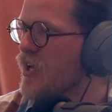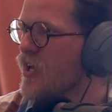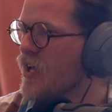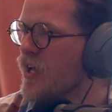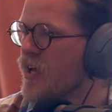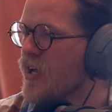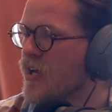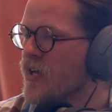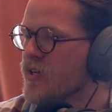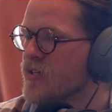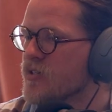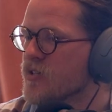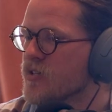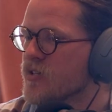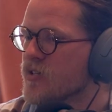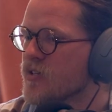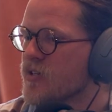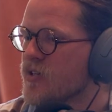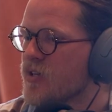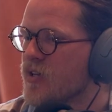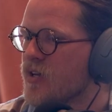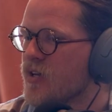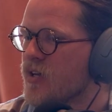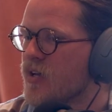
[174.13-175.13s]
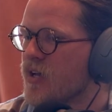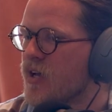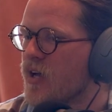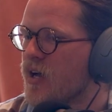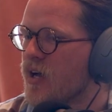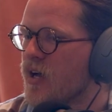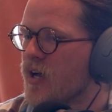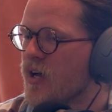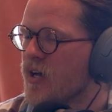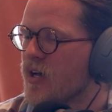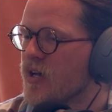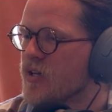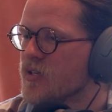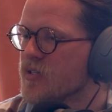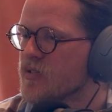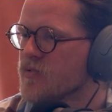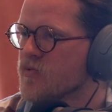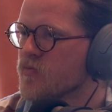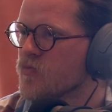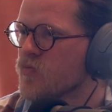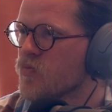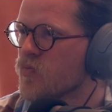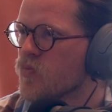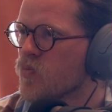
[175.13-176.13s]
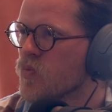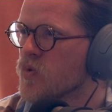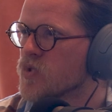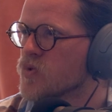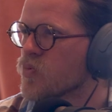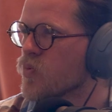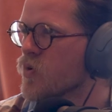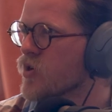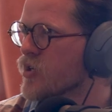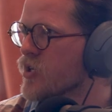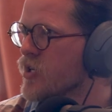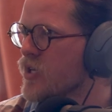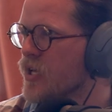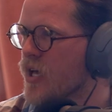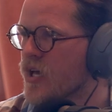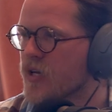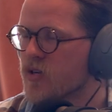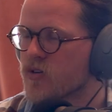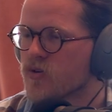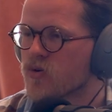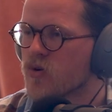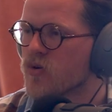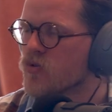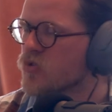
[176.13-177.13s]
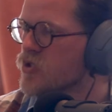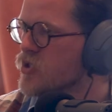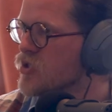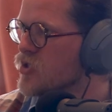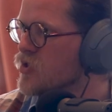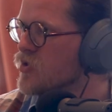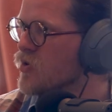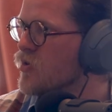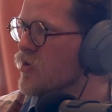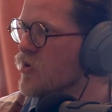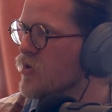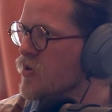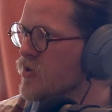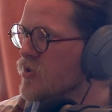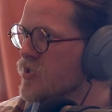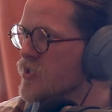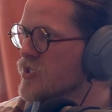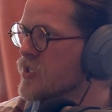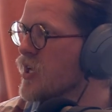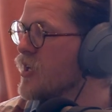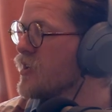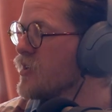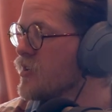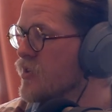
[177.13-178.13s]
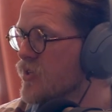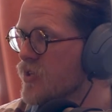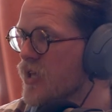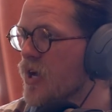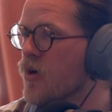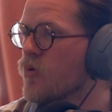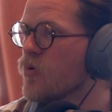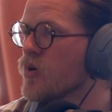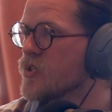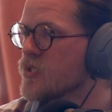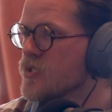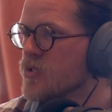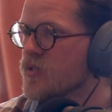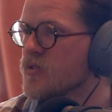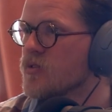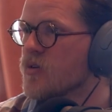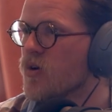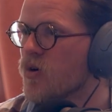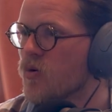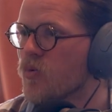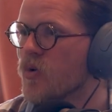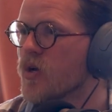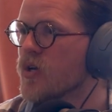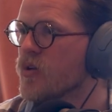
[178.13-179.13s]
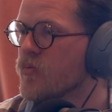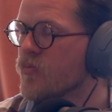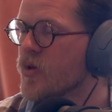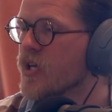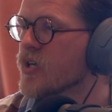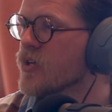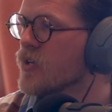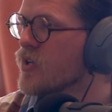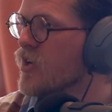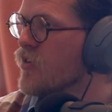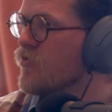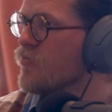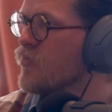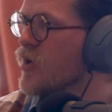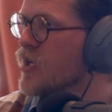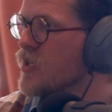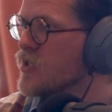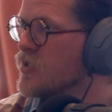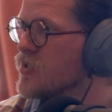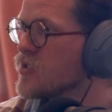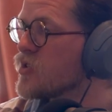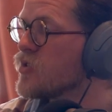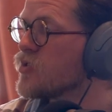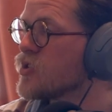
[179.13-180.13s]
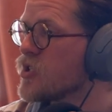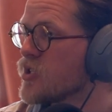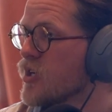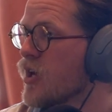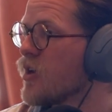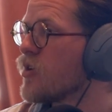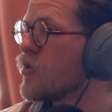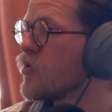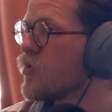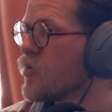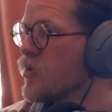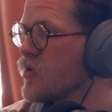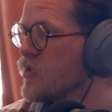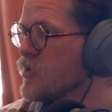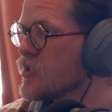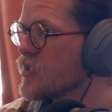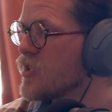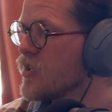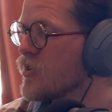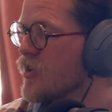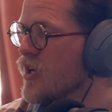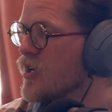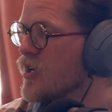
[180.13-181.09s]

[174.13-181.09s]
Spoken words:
and was working at a grocery store, decided that wasn't a way to make enough money. So she got her real estate